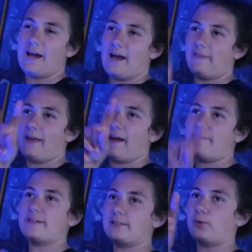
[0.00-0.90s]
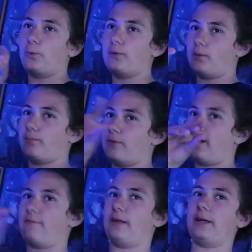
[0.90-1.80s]
Yeah, and they have this little number, they
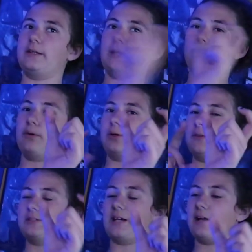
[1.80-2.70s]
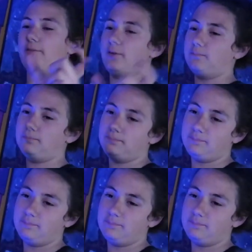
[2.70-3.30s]
have like a number on the side of them.